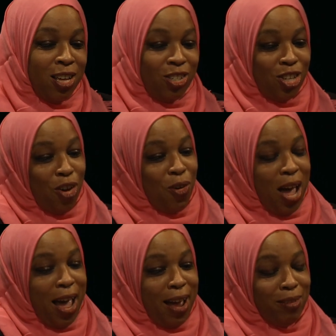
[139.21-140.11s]
So
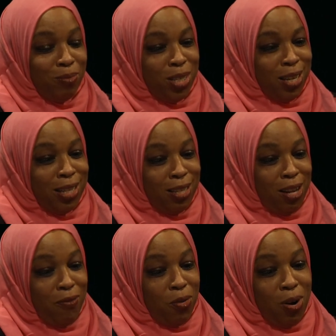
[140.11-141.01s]
at, in
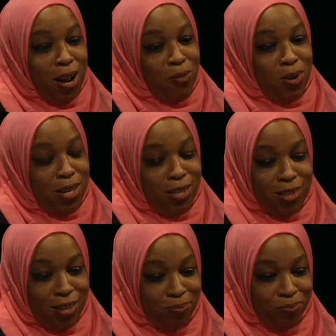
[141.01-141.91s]
1984, I
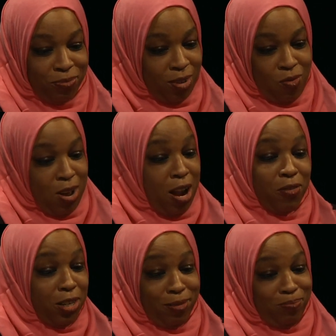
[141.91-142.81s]
was
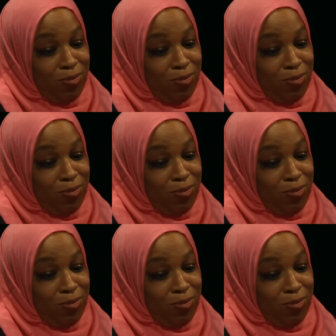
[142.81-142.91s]
whatever,